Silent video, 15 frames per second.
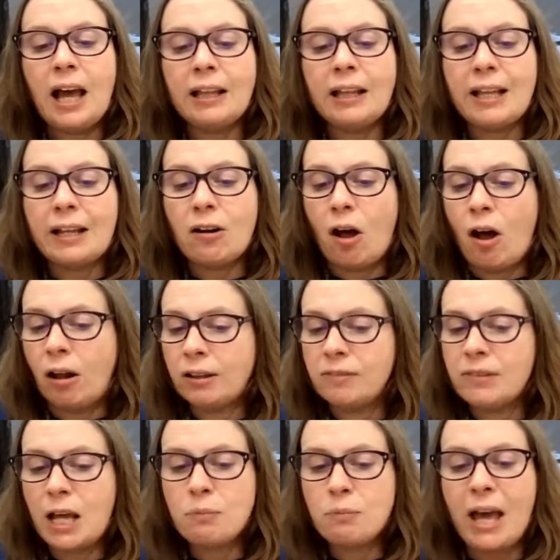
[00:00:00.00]
I let all of
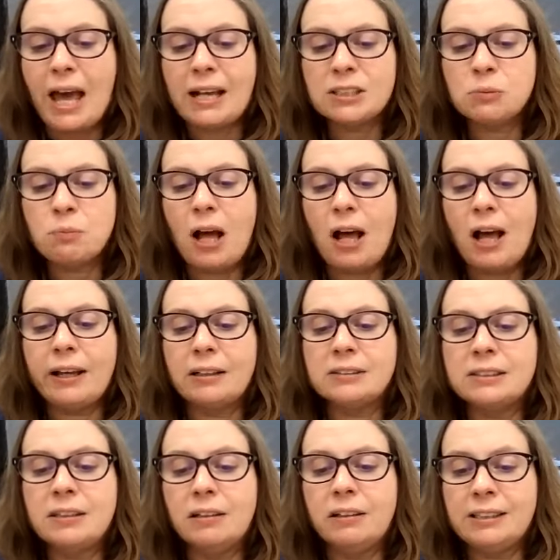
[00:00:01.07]
that pass by
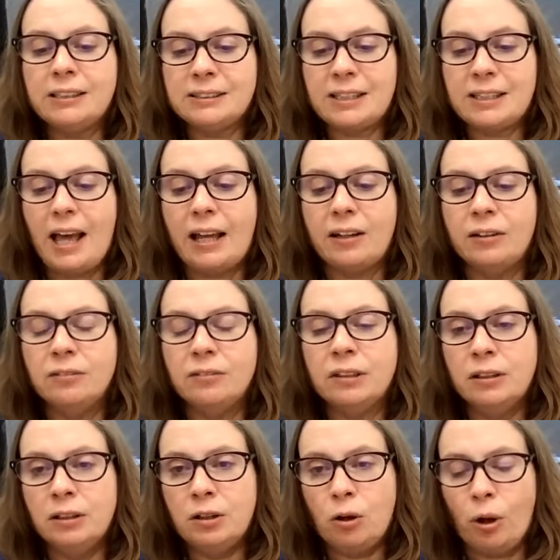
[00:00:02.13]
until he said,
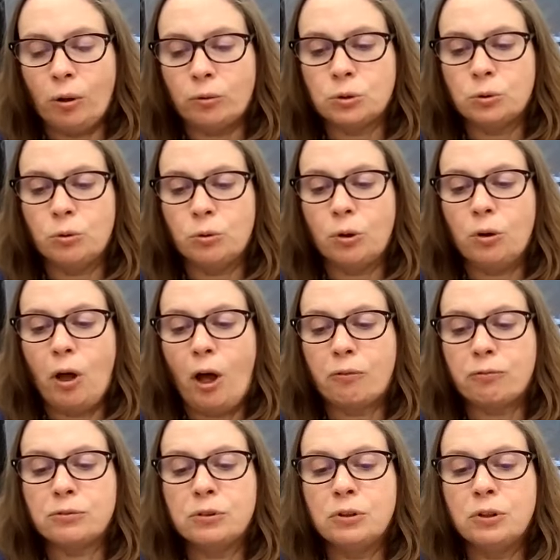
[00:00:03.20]
and to the
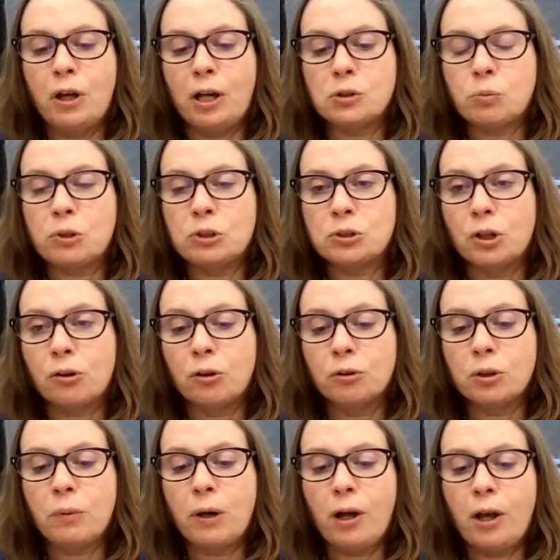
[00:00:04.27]
left, as we circle
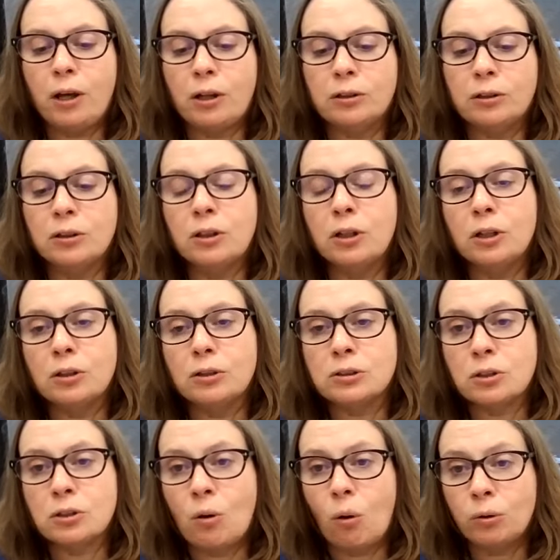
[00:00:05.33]
the bay,
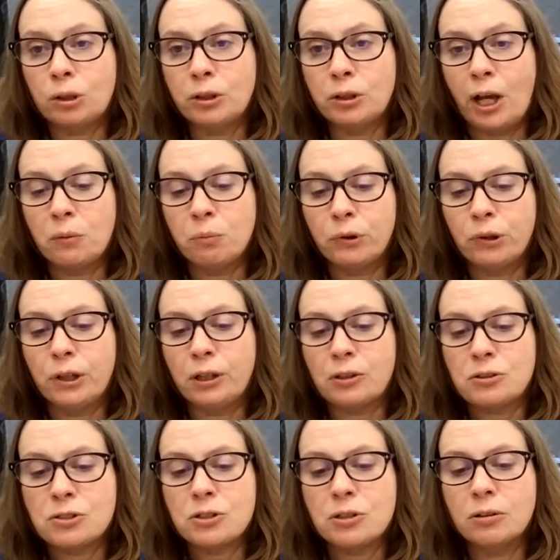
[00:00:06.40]
is the Golden Gate
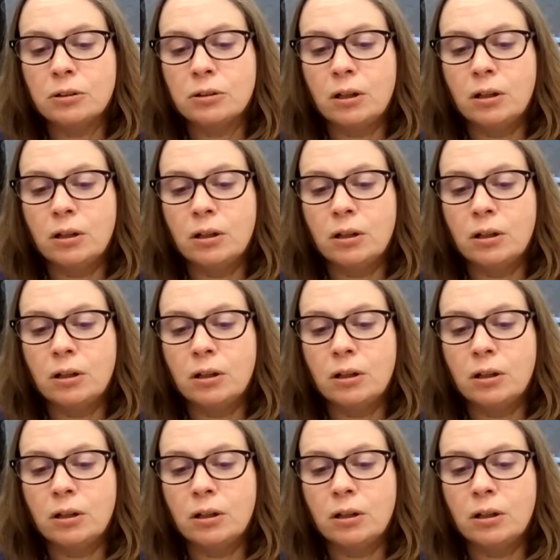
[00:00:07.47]
Bridge.